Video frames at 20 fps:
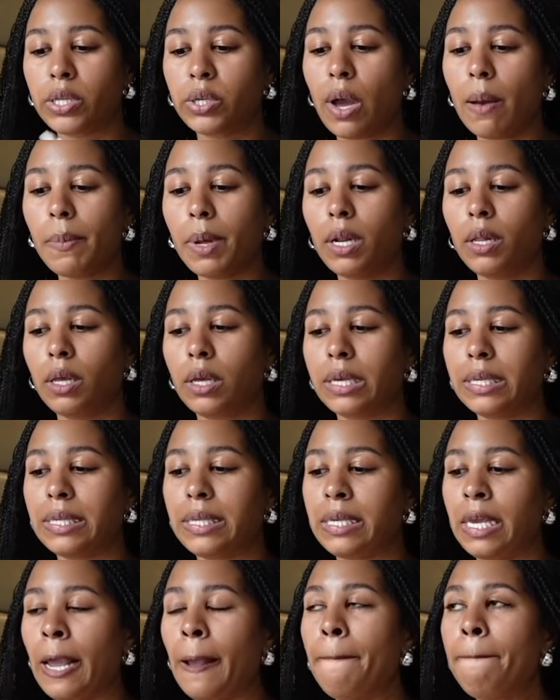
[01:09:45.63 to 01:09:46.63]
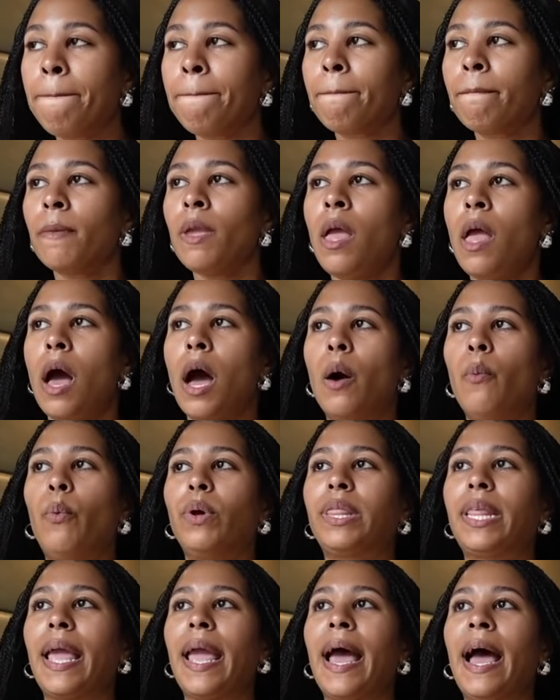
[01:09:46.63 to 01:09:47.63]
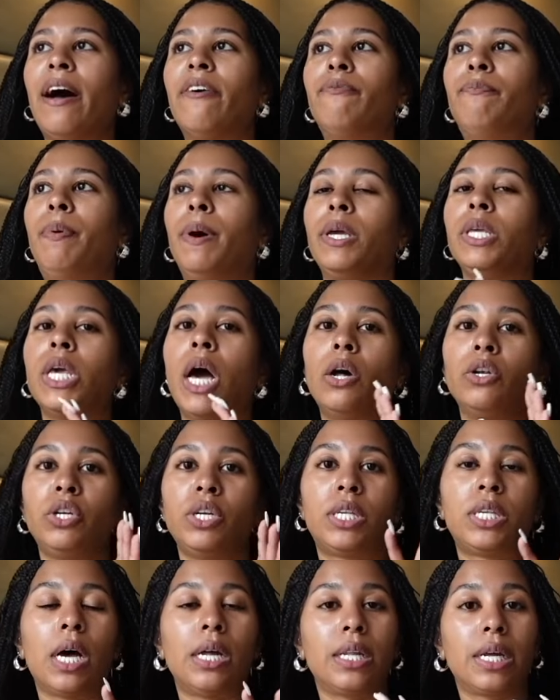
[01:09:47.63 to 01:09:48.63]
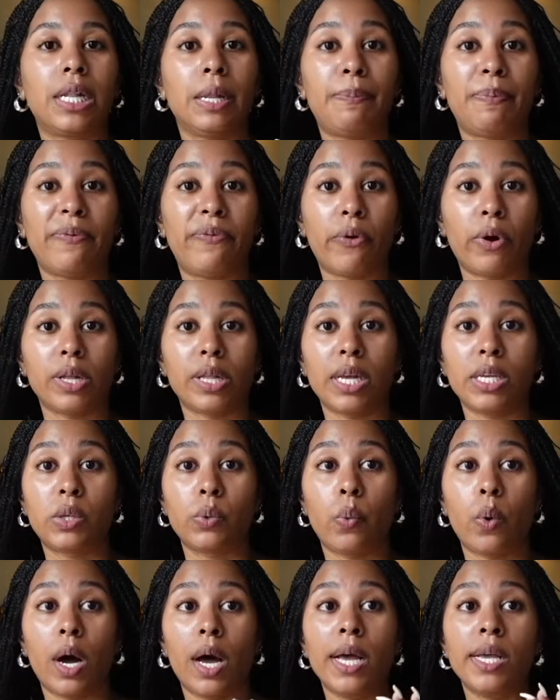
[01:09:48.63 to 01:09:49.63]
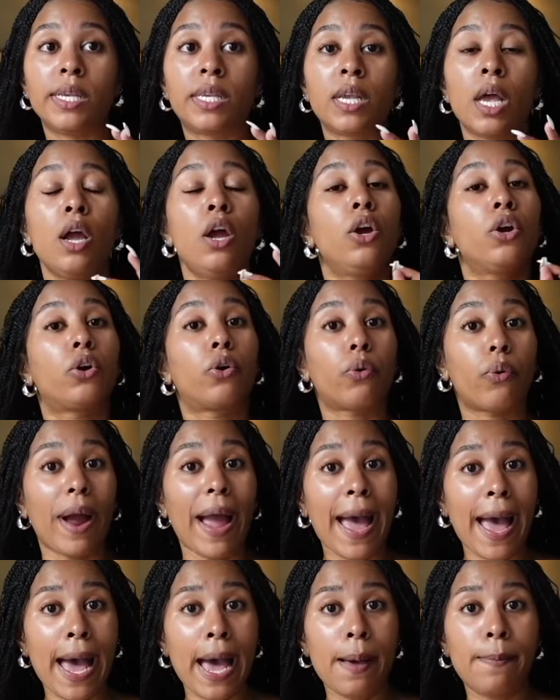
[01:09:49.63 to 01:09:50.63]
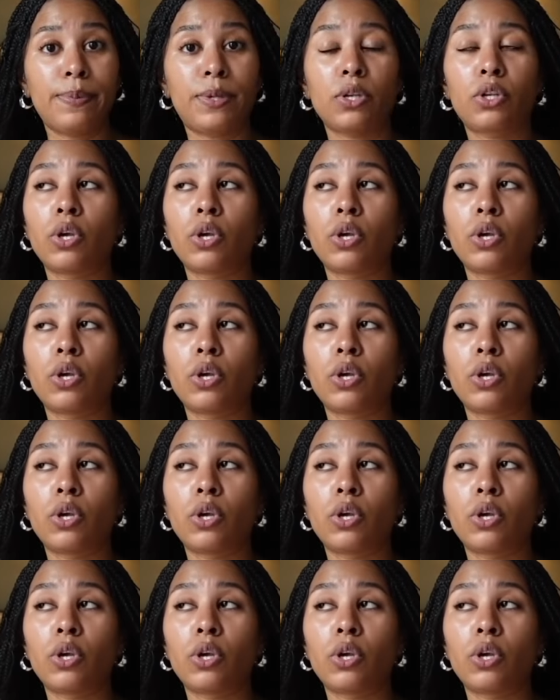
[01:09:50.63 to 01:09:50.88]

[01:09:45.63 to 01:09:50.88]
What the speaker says: So I'm gonna look and see what they have. But y'all just saw the clip before. This was crabs.